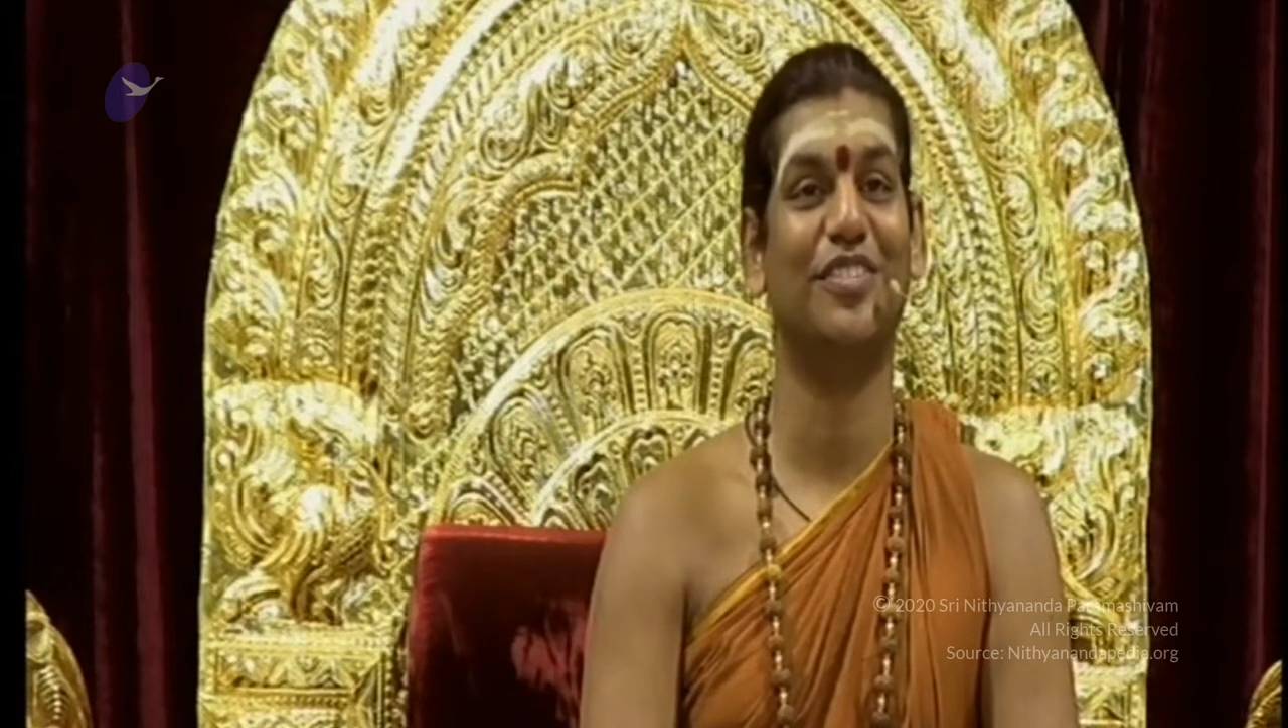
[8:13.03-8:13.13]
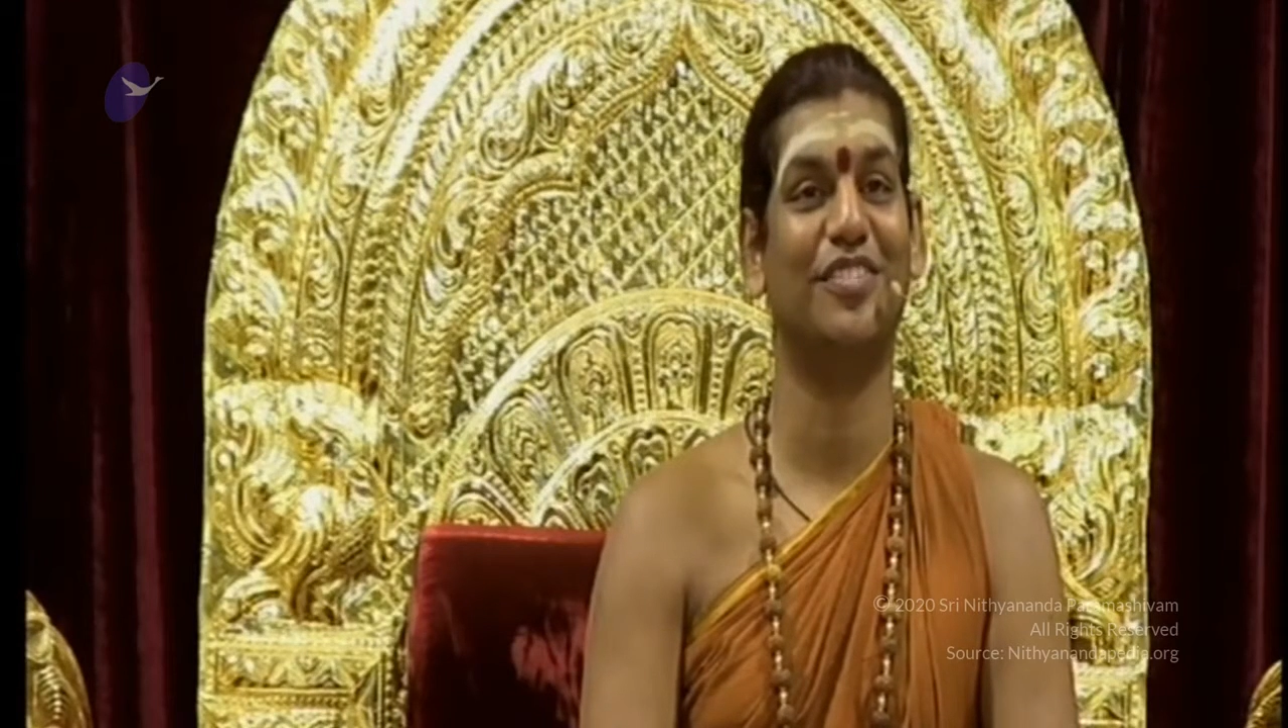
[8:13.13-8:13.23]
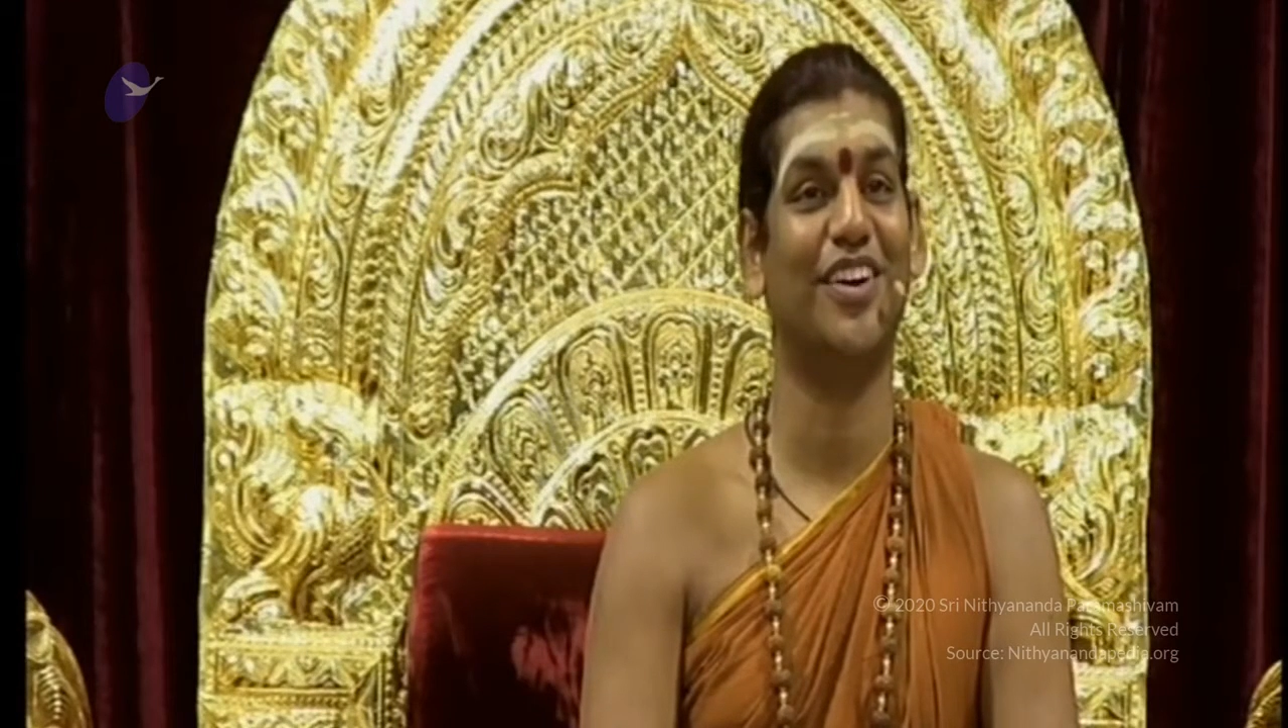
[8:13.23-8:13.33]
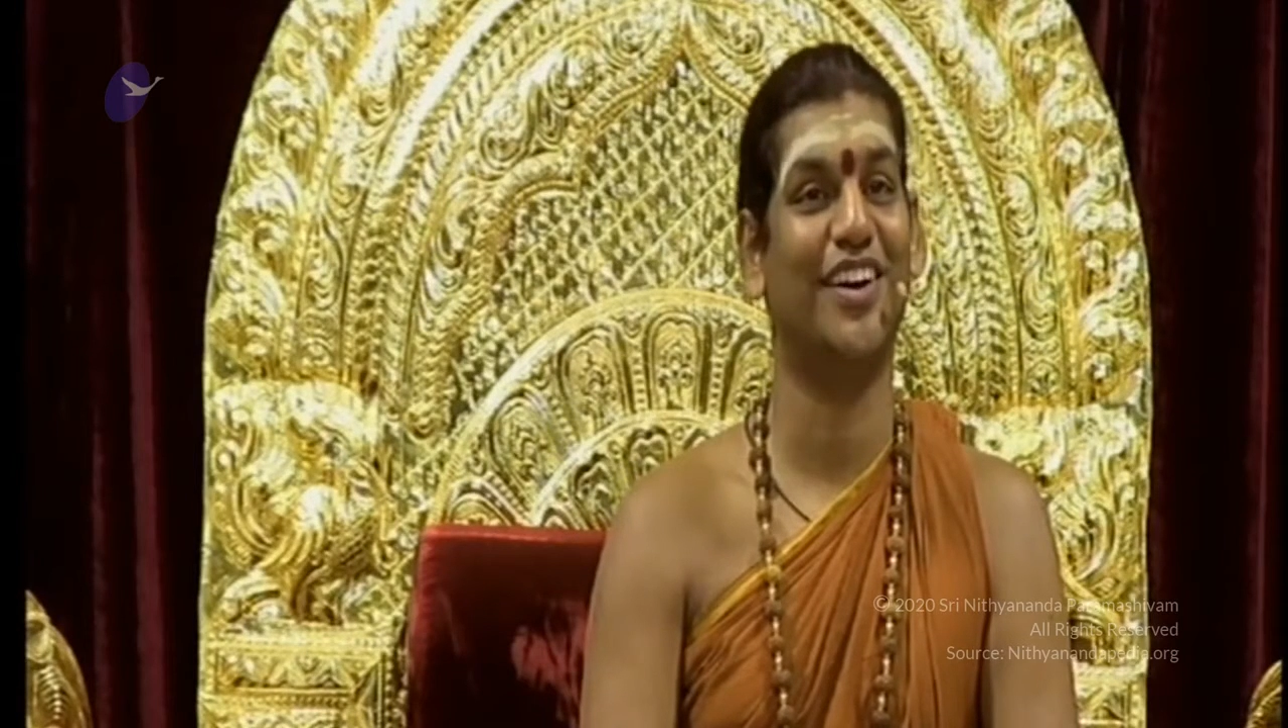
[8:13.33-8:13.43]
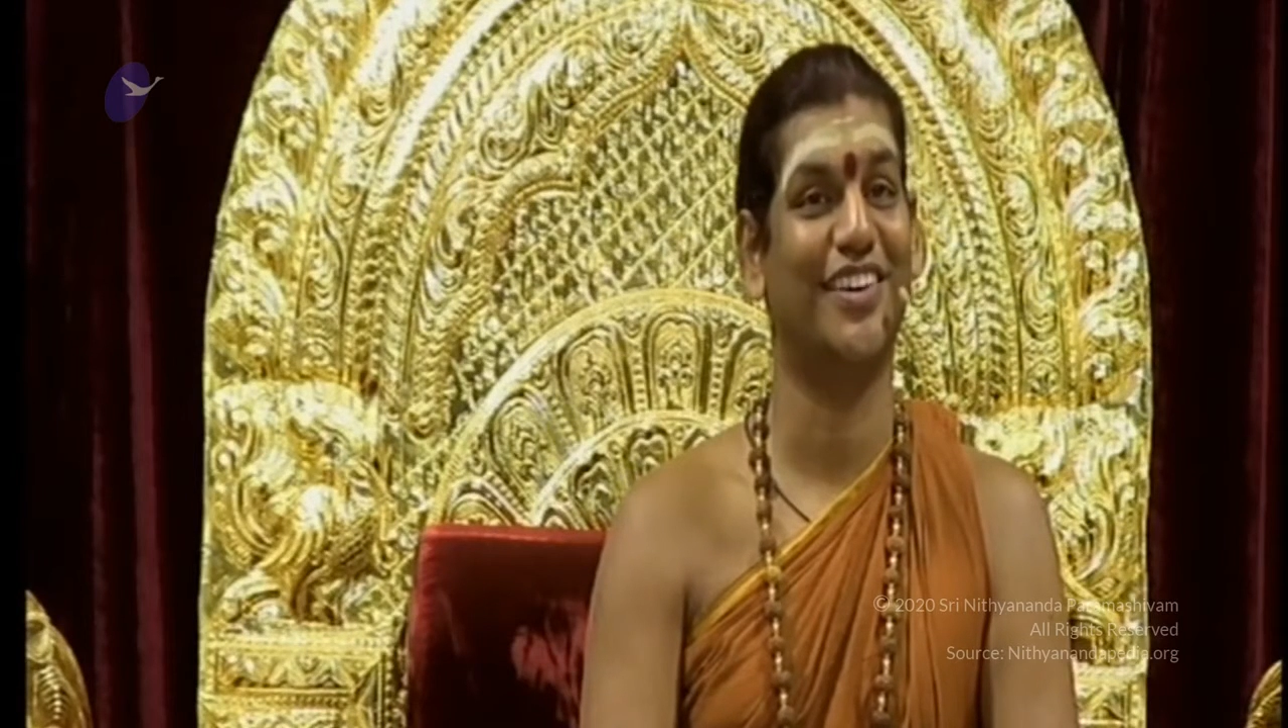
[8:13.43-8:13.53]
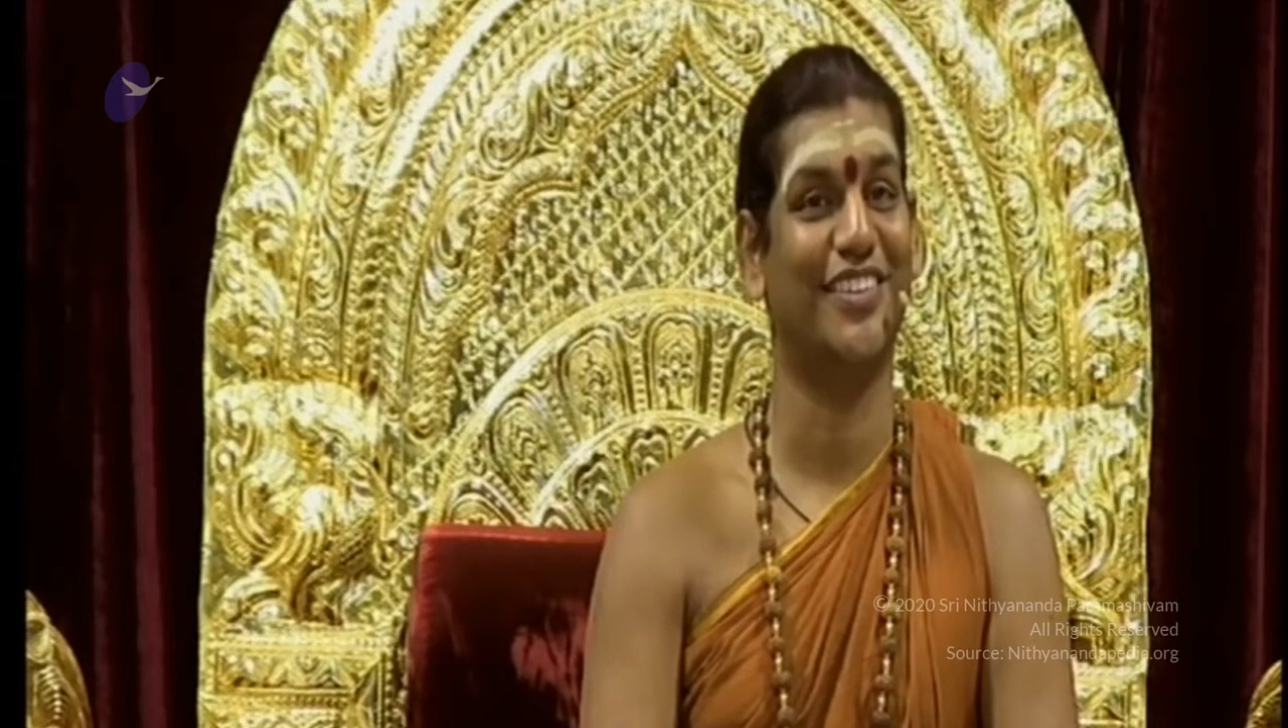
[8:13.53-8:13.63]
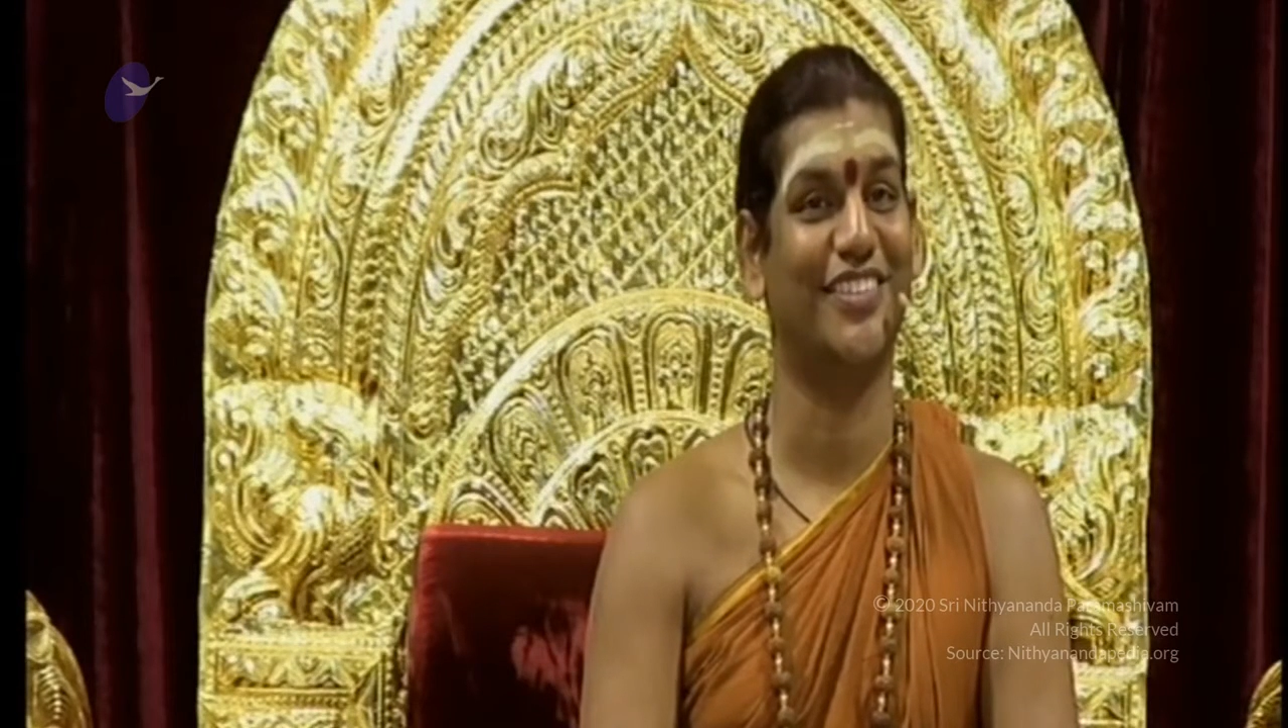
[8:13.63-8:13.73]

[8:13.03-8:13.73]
wow,